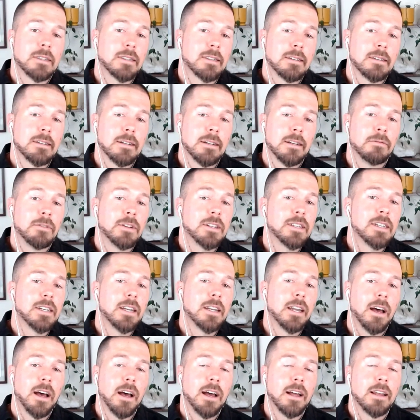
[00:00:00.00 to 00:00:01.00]
if that's a
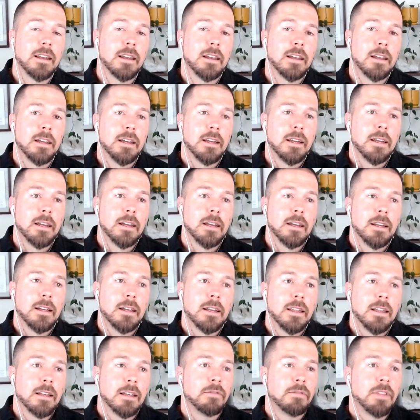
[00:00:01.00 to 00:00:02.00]
different season like
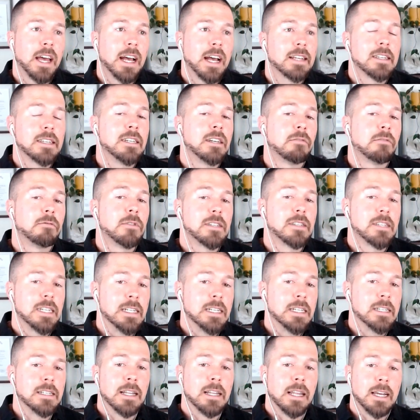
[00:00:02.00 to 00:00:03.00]
gm says
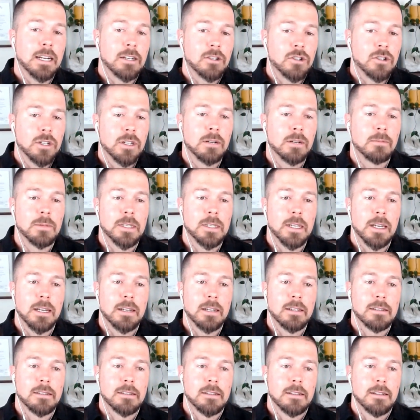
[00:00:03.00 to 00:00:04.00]
you have full
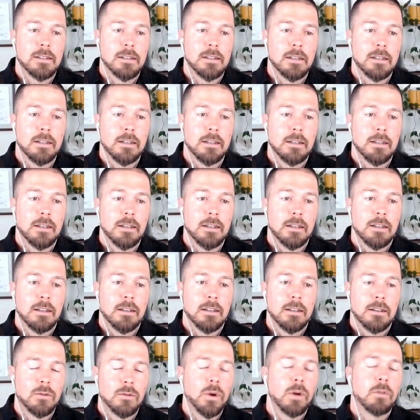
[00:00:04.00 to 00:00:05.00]
permission
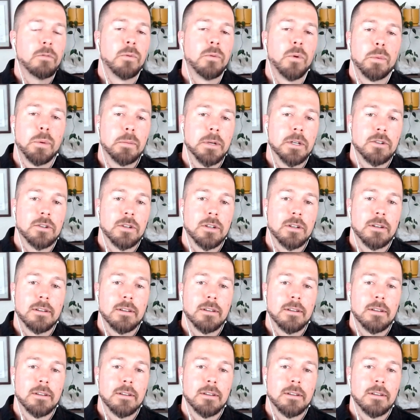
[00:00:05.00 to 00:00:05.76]
not to do that